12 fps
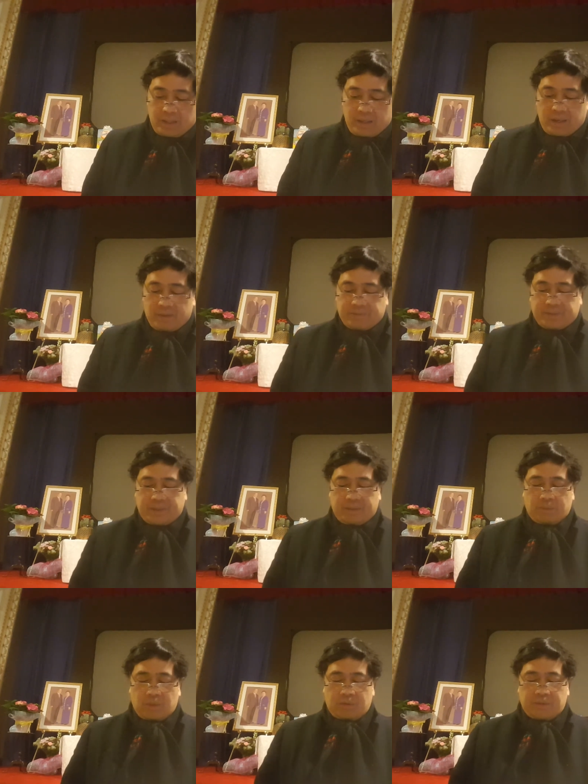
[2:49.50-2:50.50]

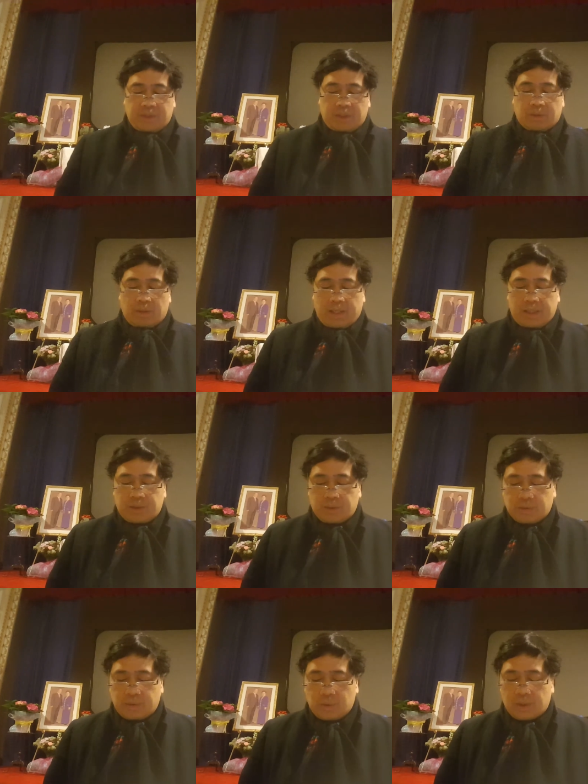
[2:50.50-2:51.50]
Everything moves in
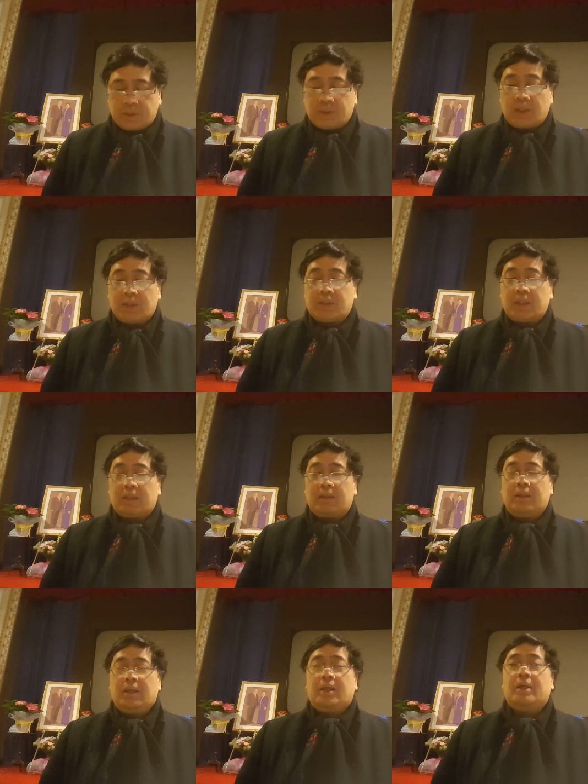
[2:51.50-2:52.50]
relation to a
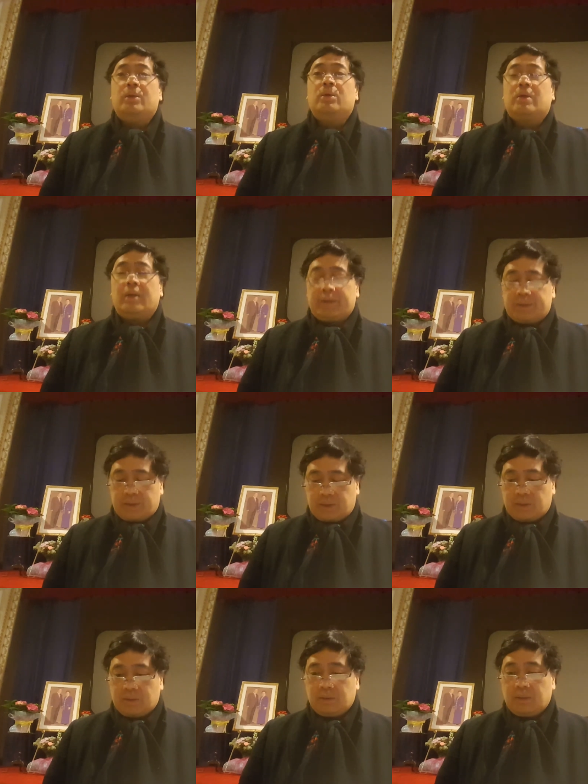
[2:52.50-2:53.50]
central
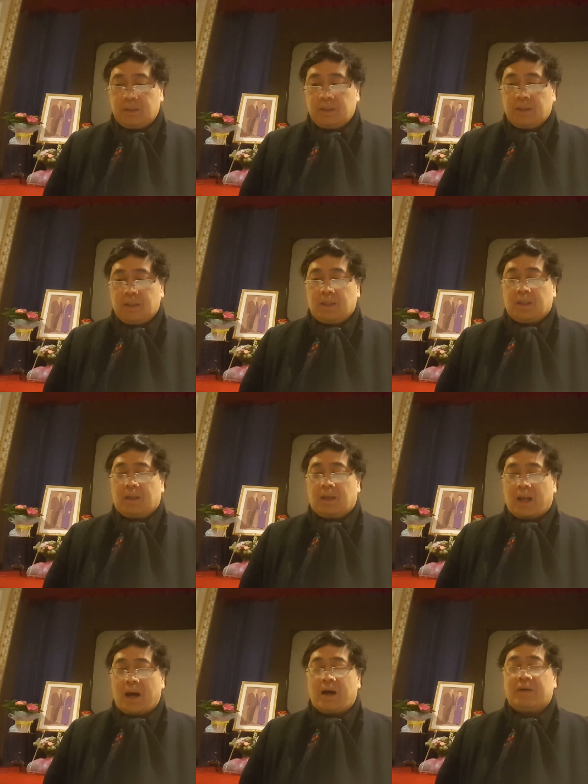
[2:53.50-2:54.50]
nucleus.
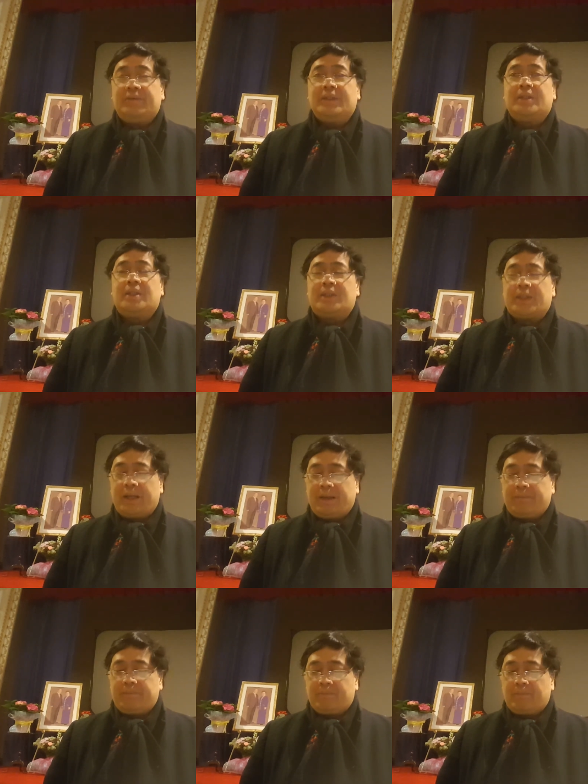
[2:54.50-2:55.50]
Love is the
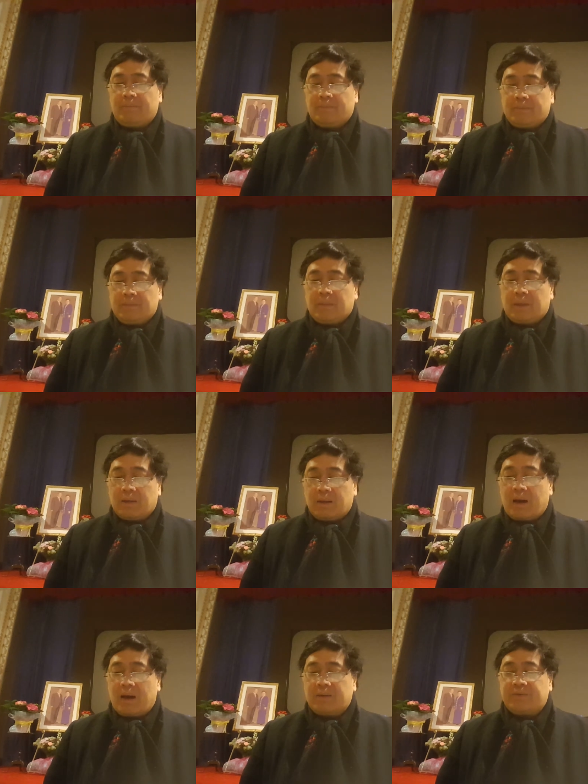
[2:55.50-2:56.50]
same.
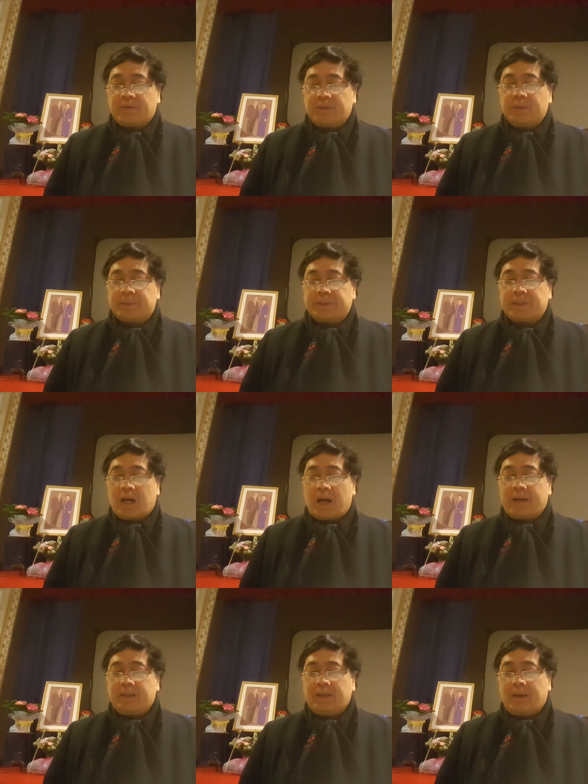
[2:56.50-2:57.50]
Love for
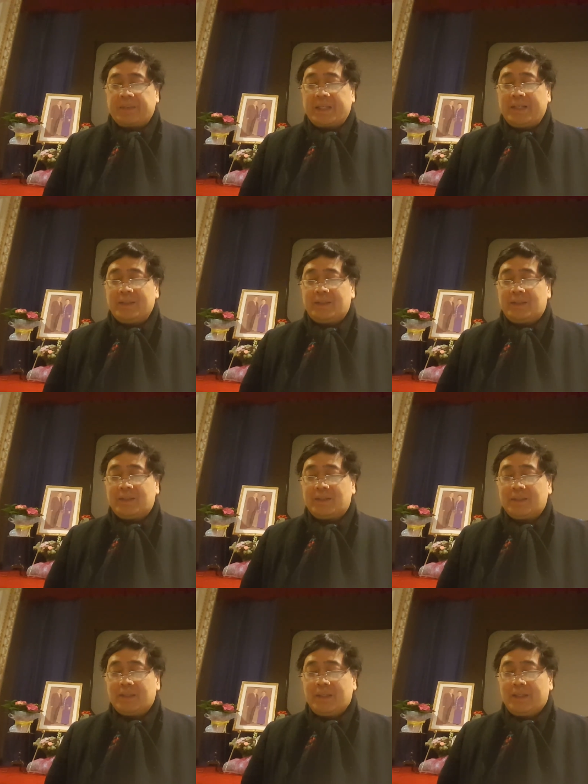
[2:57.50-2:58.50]
humankind
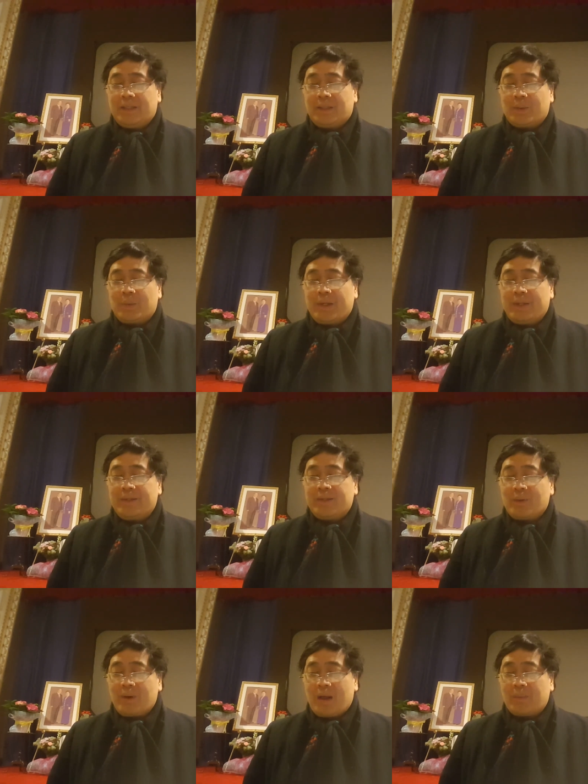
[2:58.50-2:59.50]
emanates with
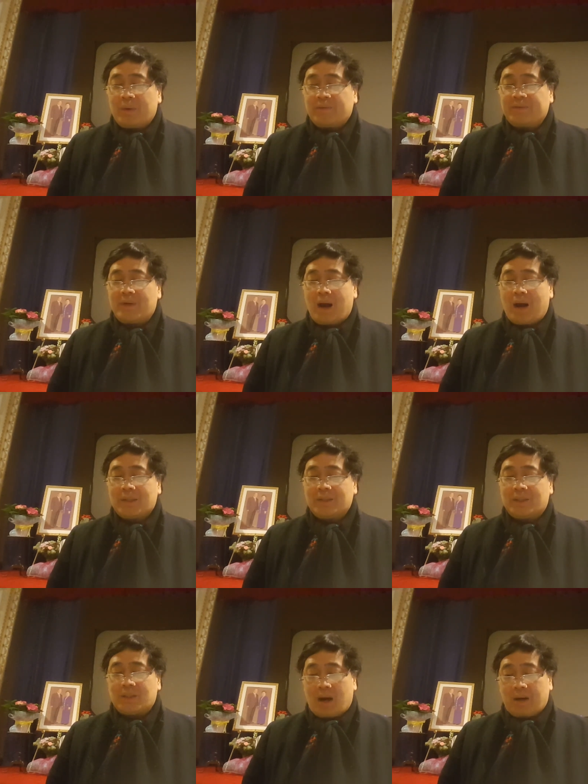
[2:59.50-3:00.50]
the realm of
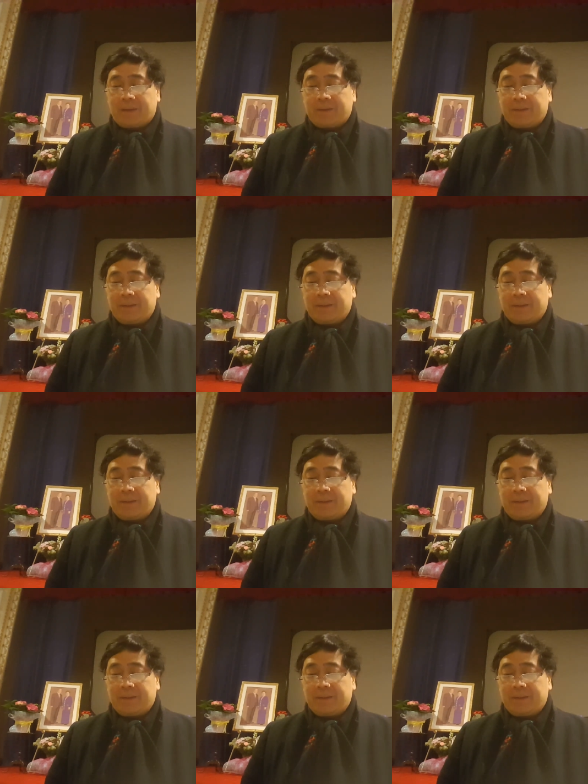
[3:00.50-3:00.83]
God's heart